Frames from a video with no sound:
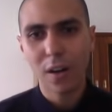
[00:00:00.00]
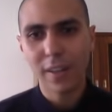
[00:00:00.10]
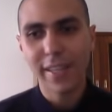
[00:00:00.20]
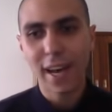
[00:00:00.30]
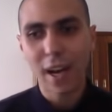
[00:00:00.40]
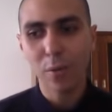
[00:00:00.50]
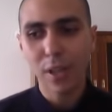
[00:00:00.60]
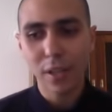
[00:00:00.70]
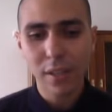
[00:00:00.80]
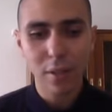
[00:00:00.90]
Yeah, I would
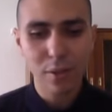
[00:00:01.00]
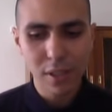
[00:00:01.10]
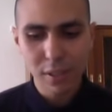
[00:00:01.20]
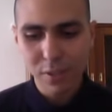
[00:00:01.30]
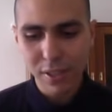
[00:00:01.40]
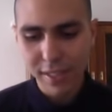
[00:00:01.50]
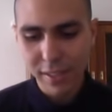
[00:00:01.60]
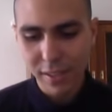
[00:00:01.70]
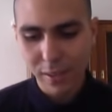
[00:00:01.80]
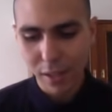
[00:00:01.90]
like to say
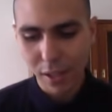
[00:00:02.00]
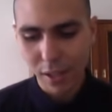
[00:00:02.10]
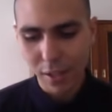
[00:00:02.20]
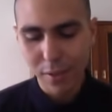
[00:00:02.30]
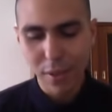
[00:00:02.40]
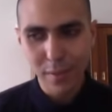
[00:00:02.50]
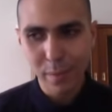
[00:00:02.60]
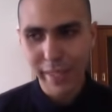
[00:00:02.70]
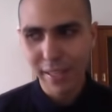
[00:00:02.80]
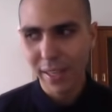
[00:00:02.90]
that not
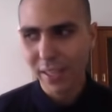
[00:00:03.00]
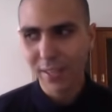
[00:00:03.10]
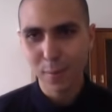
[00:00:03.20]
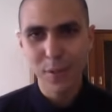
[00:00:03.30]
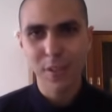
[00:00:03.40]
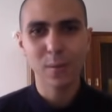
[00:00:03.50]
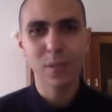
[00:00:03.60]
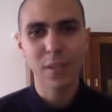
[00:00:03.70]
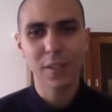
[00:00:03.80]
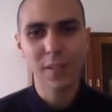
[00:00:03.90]
many ex-Muslims
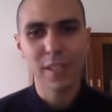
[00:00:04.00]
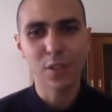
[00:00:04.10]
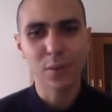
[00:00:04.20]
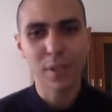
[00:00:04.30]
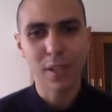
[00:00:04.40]
are in Egypt.